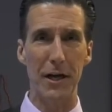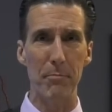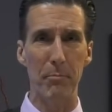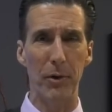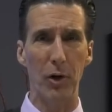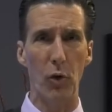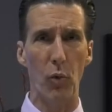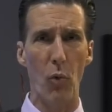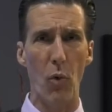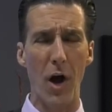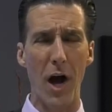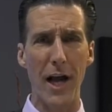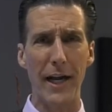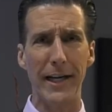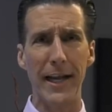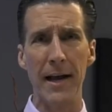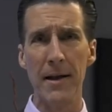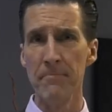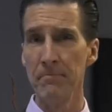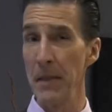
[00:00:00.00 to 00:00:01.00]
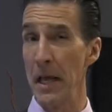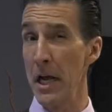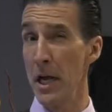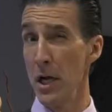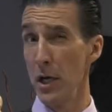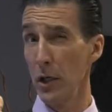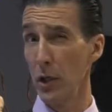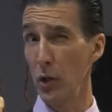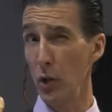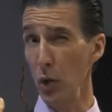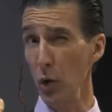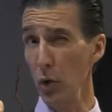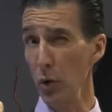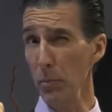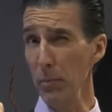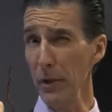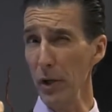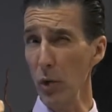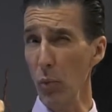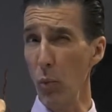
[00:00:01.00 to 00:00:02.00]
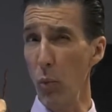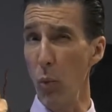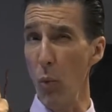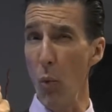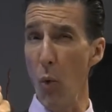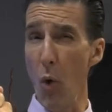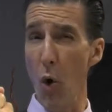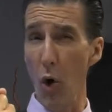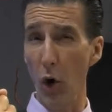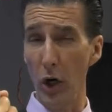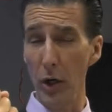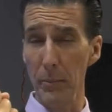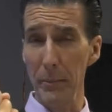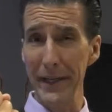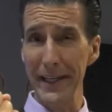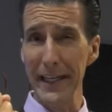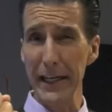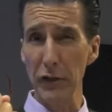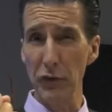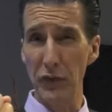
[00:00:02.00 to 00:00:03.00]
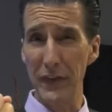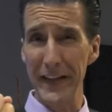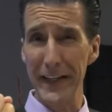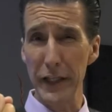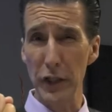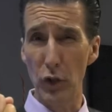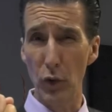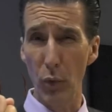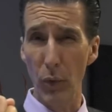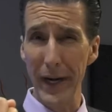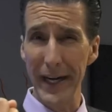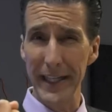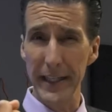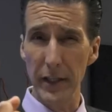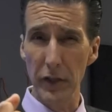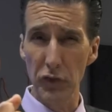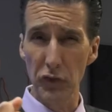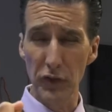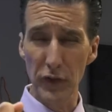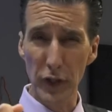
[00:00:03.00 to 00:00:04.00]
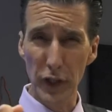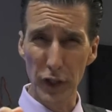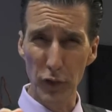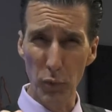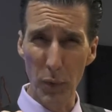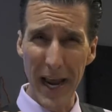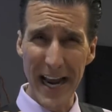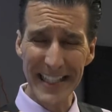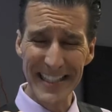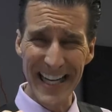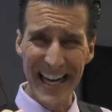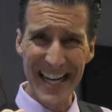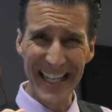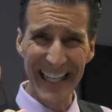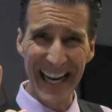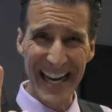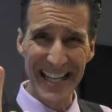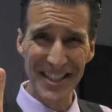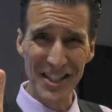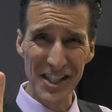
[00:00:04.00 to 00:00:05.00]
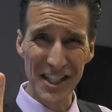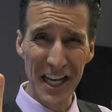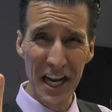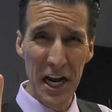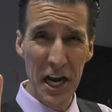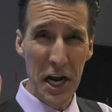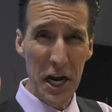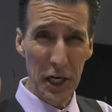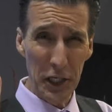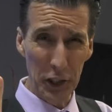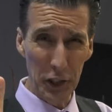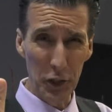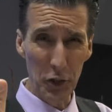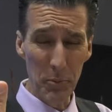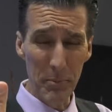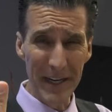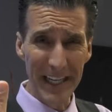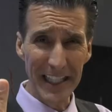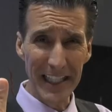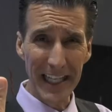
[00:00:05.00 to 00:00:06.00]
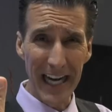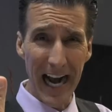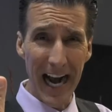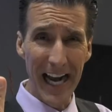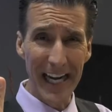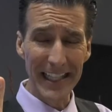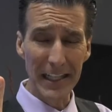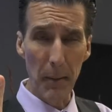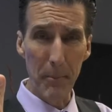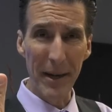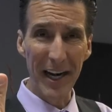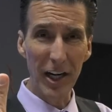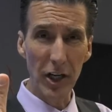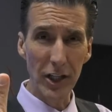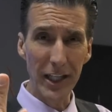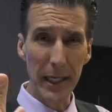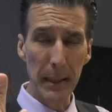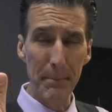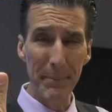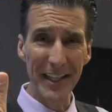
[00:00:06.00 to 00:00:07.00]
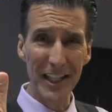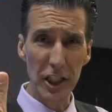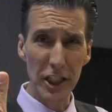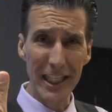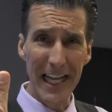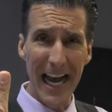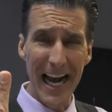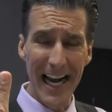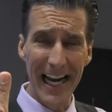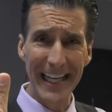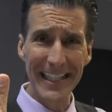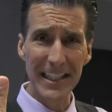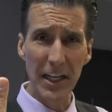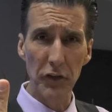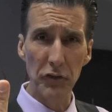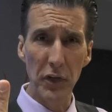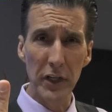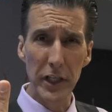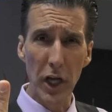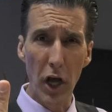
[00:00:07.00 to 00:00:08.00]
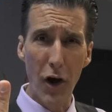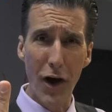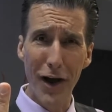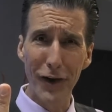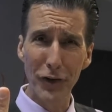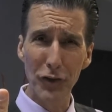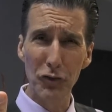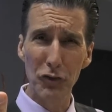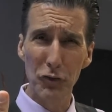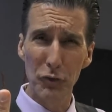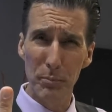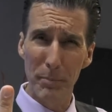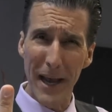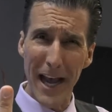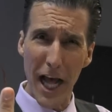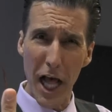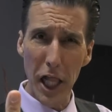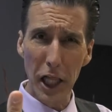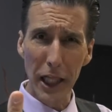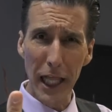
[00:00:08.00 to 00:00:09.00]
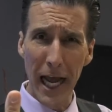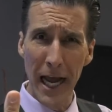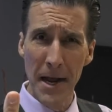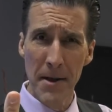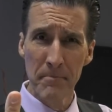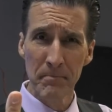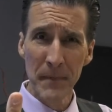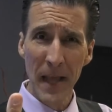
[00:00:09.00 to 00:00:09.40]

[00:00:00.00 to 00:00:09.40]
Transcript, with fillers: Number one, global warming is the greatest threat against humankind. Apparently, Bill Nye doesn't know how to spell.